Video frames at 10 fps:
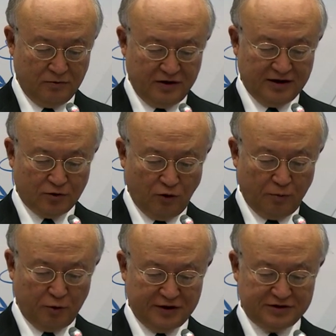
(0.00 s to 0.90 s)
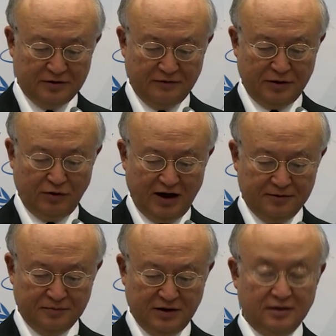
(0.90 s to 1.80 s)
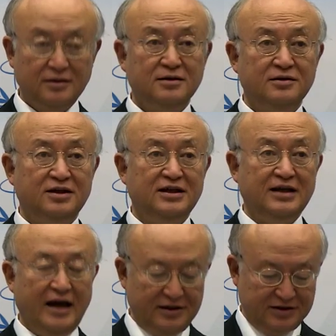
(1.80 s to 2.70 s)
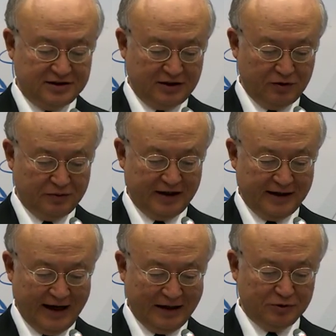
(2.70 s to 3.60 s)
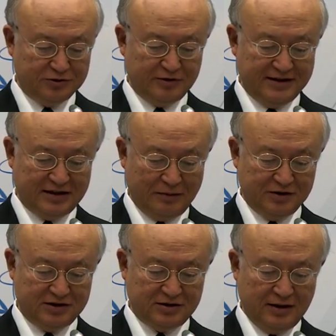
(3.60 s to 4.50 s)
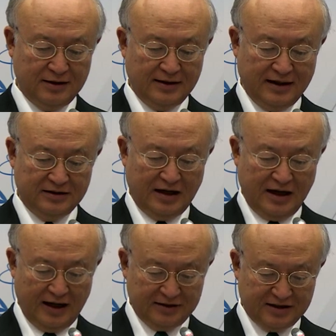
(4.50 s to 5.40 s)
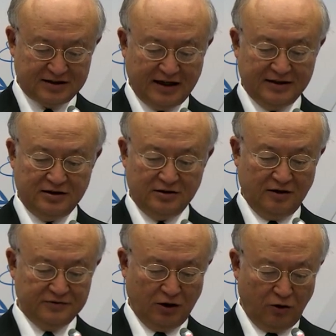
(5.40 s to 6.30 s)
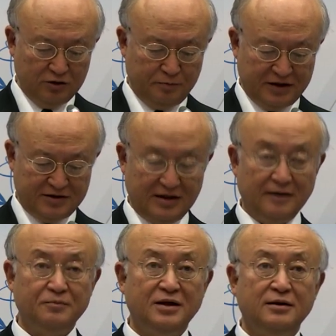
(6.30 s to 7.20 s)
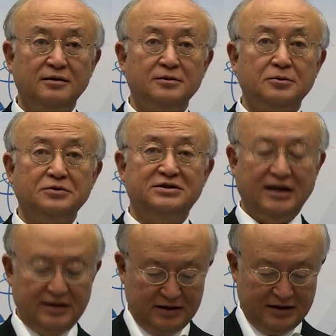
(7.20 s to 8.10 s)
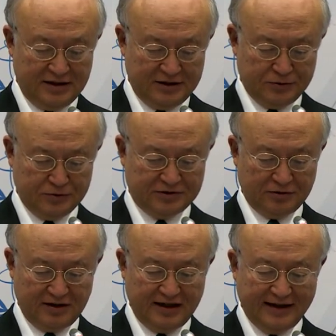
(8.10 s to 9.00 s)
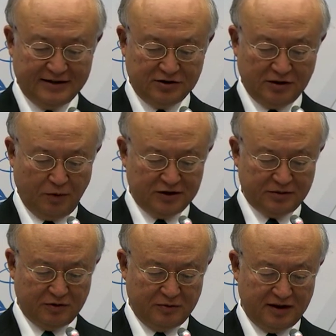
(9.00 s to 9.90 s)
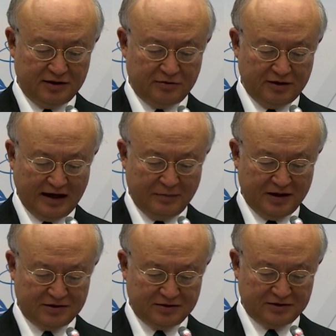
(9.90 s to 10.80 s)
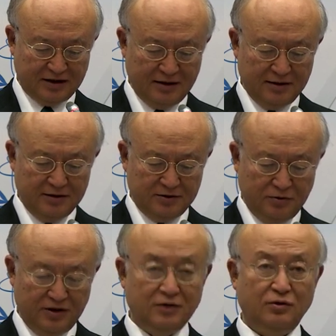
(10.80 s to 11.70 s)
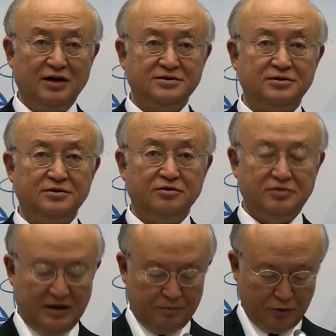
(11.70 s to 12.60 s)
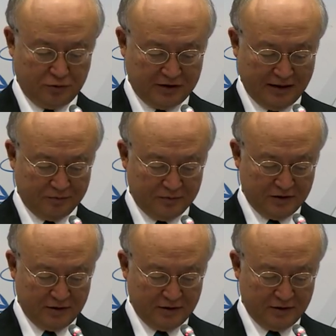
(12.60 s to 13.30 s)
With the cooperation of Iran, the agency will be able to establish an understanding of the whole picture concerning issues relating to possible military dimensions to Iran's nuclear program.